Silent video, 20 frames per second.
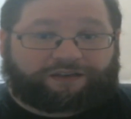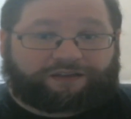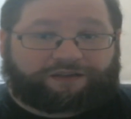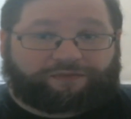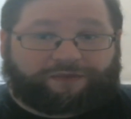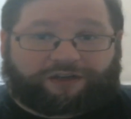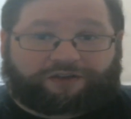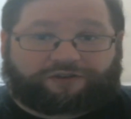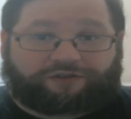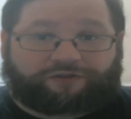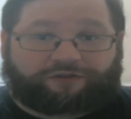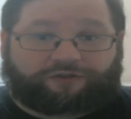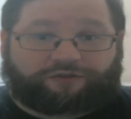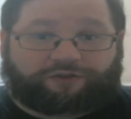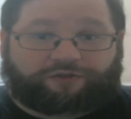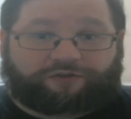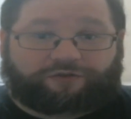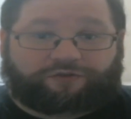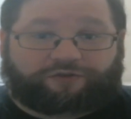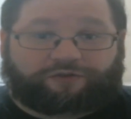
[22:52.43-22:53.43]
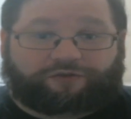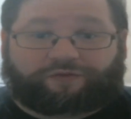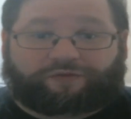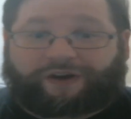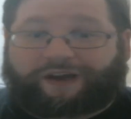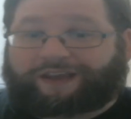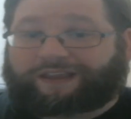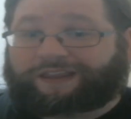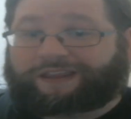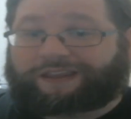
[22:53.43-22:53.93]
to make sure you do the
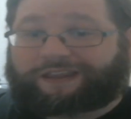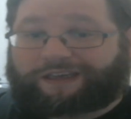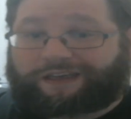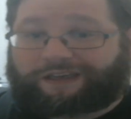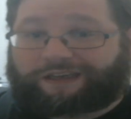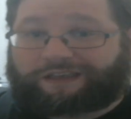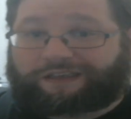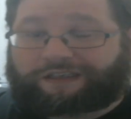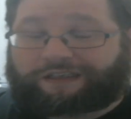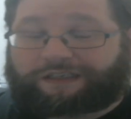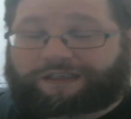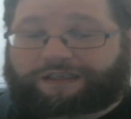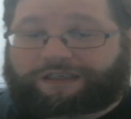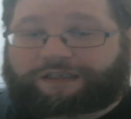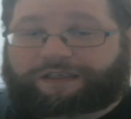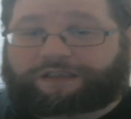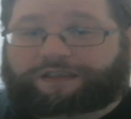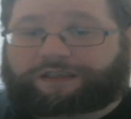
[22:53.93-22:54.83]
right things.